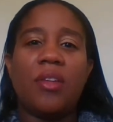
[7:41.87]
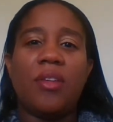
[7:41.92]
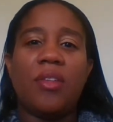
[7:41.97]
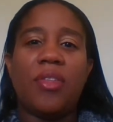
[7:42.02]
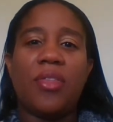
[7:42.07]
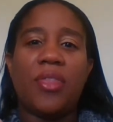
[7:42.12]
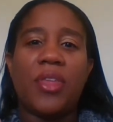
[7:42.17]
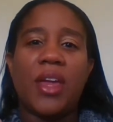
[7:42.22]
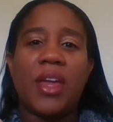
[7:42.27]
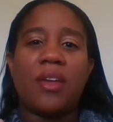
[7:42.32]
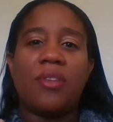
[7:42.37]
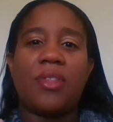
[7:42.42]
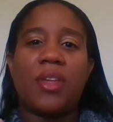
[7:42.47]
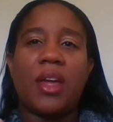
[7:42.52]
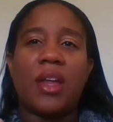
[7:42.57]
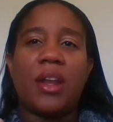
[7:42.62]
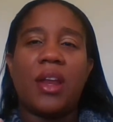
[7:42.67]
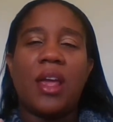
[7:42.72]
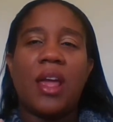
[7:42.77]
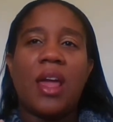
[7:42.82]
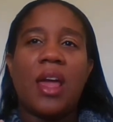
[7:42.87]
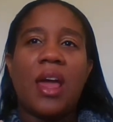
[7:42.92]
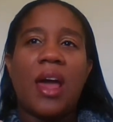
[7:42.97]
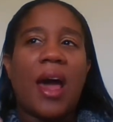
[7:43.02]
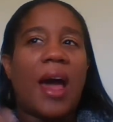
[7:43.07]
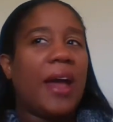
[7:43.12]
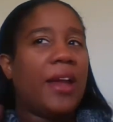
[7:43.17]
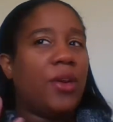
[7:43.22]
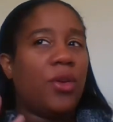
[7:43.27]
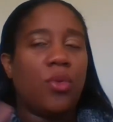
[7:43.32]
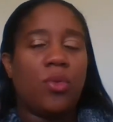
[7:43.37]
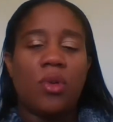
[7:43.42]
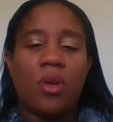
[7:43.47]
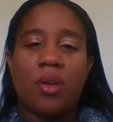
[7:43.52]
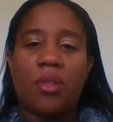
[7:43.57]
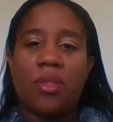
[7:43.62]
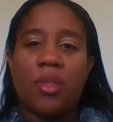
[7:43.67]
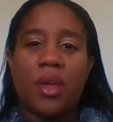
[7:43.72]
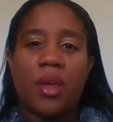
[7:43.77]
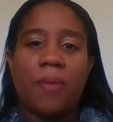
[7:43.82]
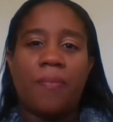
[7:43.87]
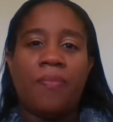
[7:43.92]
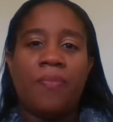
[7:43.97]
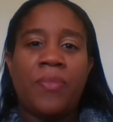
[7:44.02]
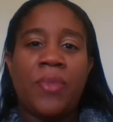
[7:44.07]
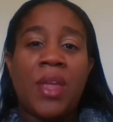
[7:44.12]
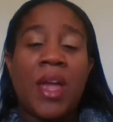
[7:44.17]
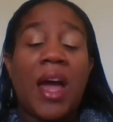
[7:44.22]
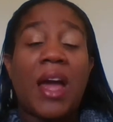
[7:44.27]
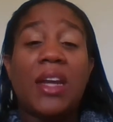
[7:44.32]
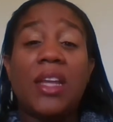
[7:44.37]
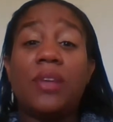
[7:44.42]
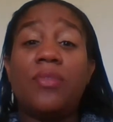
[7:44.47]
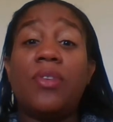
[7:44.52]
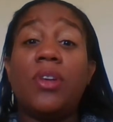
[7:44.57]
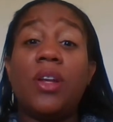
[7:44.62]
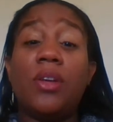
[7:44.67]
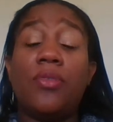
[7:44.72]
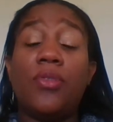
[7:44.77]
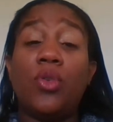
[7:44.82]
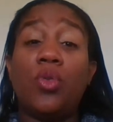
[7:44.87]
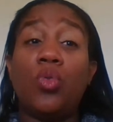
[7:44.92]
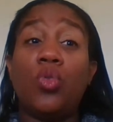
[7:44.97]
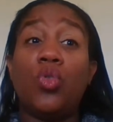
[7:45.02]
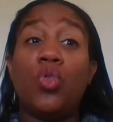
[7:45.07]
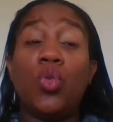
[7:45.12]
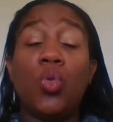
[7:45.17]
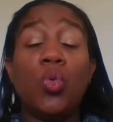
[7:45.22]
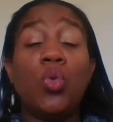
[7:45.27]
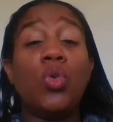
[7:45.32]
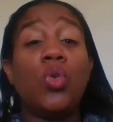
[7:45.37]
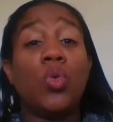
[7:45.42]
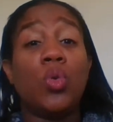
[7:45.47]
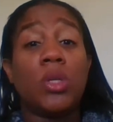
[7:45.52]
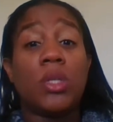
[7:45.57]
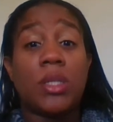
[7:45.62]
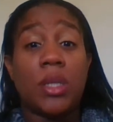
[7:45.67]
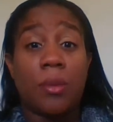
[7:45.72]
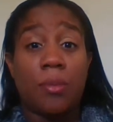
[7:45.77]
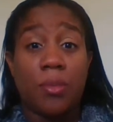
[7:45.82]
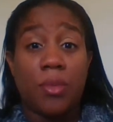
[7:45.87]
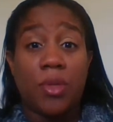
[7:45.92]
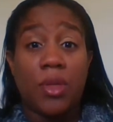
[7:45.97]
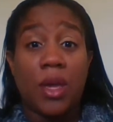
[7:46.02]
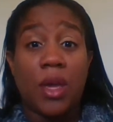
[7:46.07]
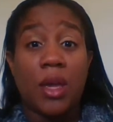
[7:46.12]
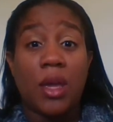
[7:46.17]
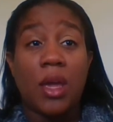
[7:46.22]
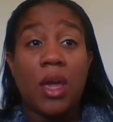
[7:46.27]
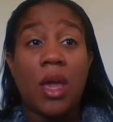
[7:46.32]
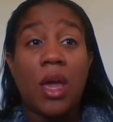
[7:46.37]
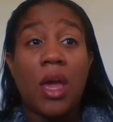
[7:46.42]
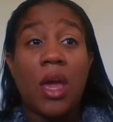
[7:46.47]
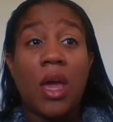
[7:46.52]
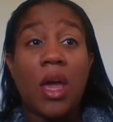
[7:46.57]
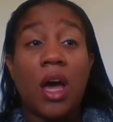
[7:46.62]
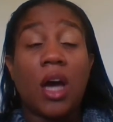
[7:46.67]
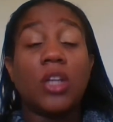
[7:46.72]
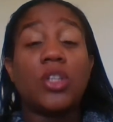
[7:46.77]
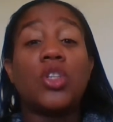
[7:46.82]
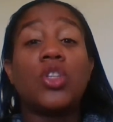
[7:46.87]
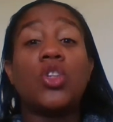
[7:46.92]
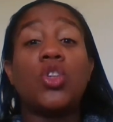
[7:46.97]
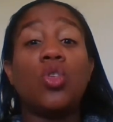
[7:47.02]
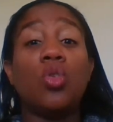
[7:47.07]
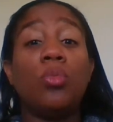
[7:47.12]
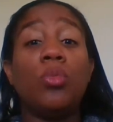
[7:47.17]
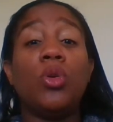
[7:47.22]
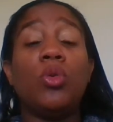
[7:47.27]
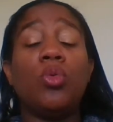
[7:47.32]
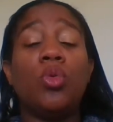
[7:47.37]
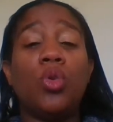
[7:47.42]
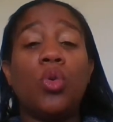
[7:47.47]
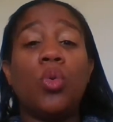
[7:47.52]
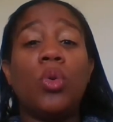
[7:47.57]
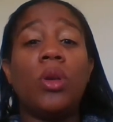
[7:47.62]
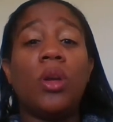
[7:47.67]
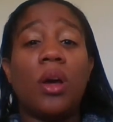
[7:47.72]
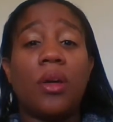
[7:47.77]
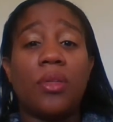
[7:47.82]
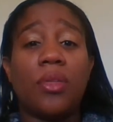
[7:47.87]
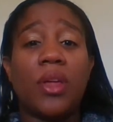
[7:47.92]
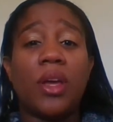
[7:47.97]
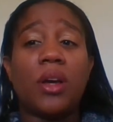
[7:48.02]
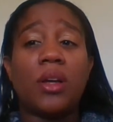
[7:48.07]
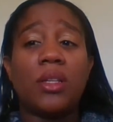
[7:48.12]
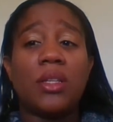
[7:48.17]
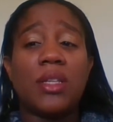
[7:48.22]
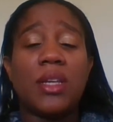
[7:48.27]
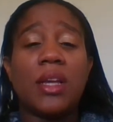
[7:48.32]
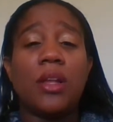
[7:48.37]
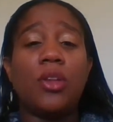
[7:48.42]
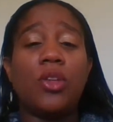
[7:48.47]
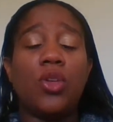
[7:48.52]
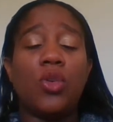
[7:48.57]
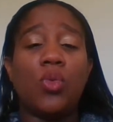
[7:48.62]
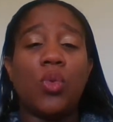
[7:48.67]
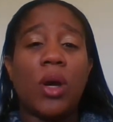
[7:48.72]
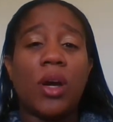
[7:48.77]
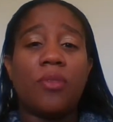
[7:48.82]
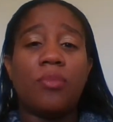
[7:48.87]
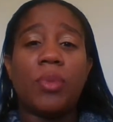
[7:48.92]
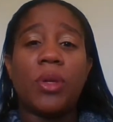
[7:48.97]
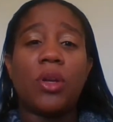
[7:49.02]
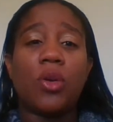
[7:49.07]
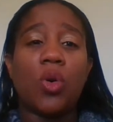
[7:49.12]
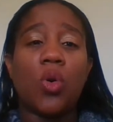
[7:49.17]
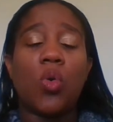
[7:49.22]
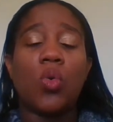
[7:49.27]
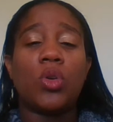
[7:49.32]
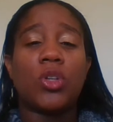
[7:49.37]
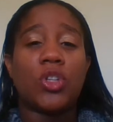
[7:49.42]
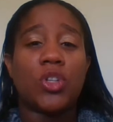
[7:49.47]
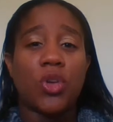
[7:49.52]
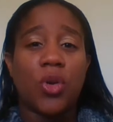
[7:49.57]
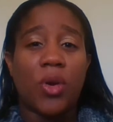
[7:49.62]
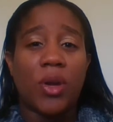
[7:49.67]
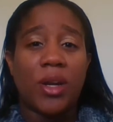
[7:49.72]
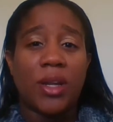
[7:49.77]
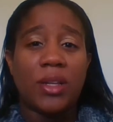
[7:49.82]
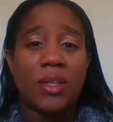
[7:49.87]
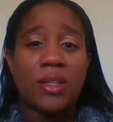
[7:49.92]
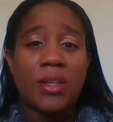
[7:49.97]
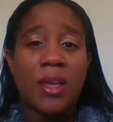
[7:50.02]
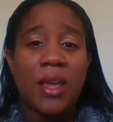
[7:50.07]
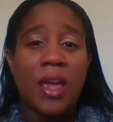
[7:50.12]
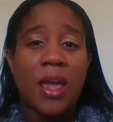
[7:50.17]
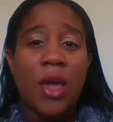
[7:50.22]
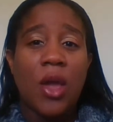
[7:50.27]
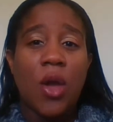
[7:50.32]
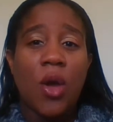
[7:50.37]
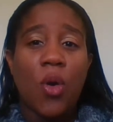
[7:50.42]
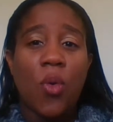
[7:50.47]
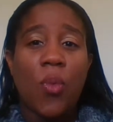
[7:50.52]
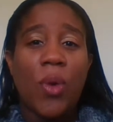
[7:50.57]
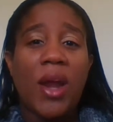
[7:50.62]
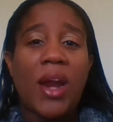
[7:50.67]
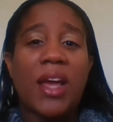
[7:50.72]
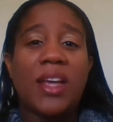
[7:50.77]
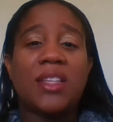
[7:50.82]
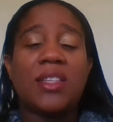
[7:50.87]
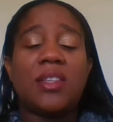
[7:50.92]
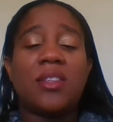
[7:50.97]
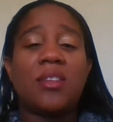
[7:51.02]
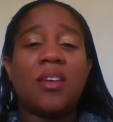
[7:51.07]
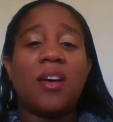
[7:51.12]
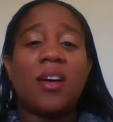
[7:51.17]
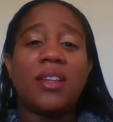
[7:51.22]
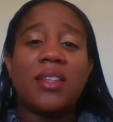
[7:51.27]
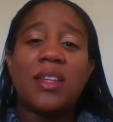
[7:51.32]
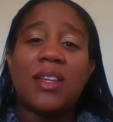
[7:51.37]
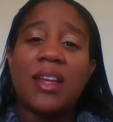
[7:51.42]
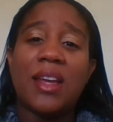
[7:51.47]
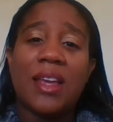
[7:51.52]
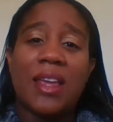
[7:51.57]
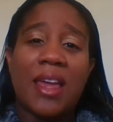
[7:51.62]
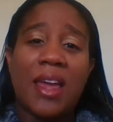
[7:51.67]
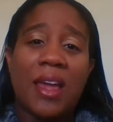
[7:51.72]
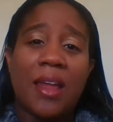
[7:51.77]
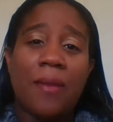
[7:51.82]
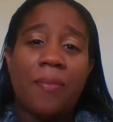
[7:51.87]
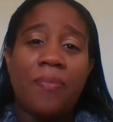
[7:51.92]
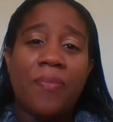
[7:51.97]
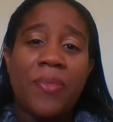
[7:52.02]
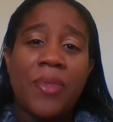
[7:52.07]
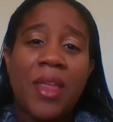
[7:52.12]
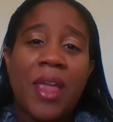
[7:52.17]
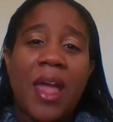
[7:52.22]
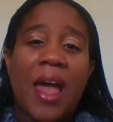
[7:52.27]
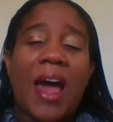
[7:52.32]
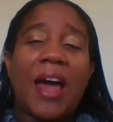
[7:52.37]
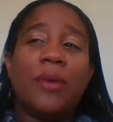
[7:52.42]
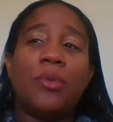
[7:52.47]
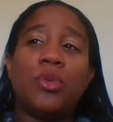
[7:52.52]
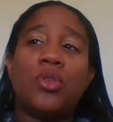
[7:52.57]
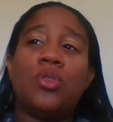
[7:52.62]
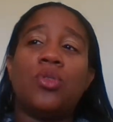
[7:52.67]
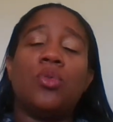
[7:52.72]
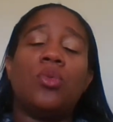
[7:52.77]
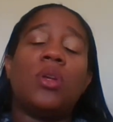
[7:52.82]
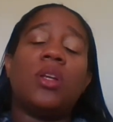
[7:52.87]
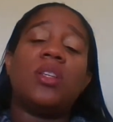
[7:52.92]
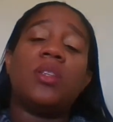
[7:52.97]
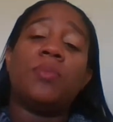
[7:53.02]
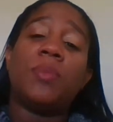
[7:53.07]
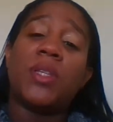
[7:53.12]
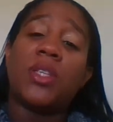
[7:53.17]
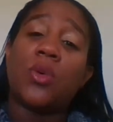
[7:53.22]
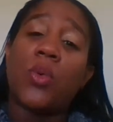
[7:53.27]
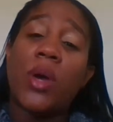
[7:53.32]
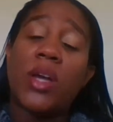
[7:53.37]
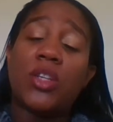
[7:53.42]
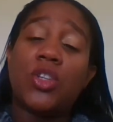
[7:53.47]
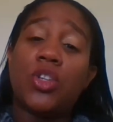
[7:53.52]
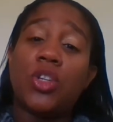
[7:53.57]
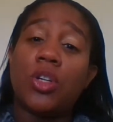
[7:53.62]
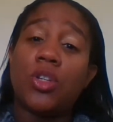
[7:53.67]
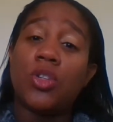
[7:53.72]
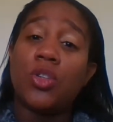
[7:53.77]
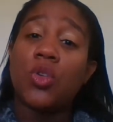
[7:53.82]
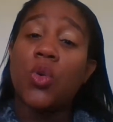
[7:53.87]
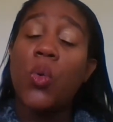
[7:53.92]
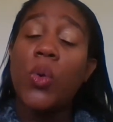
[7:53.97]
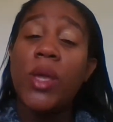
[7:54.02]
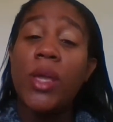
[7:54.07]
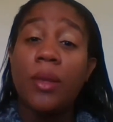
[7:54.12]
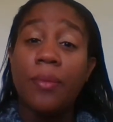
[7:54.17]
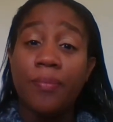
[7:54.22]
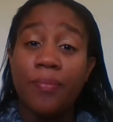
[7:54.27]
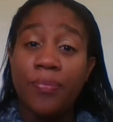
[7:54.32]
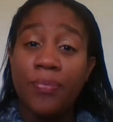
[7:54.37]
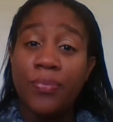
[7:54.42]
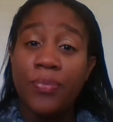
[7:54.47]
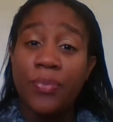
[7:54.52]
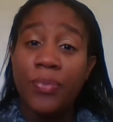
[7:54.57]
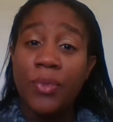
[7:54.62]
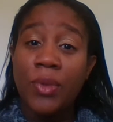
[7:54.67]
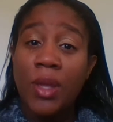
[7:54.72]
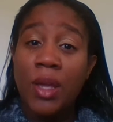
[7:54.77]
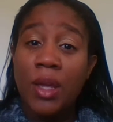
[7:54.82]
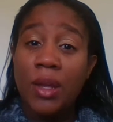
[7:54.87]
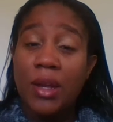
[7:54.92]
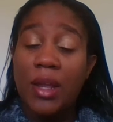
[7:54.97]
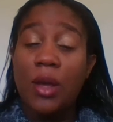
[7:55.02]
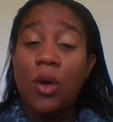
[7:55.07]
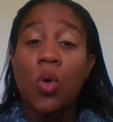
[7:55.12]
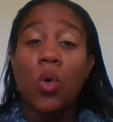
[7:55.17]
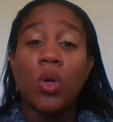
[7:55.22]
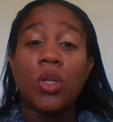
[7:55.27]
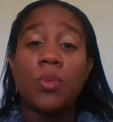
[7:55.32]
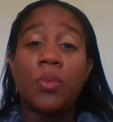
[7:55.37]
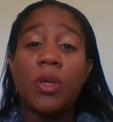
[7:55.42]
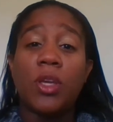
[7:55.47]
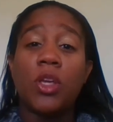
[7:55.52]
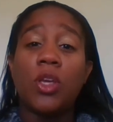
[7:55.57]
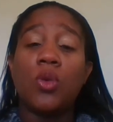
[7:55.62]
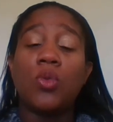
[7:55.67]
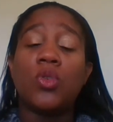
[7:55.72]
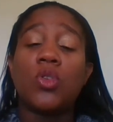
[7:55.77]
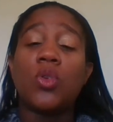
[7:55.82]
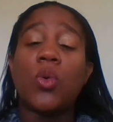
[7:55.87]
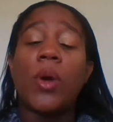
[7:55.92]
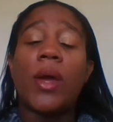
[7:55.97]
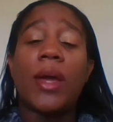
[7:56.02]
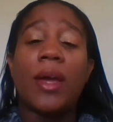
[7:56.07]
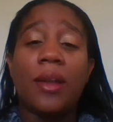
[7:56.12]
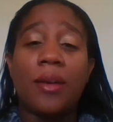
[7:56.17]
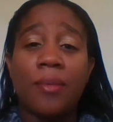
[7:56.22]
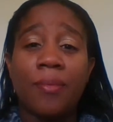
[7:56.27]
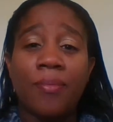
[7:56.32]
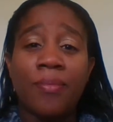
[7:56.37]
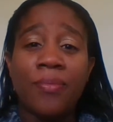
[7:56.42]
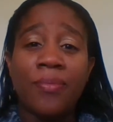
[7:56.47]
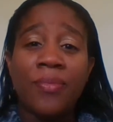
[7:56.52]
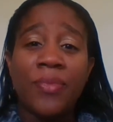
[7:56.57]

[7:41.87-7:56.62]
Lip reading: think that I know nothing. And even if you do know something, assume you know nothing until you have been coached on it. When I started again, I was known as Miss Questions Queen. They called me Q Squared.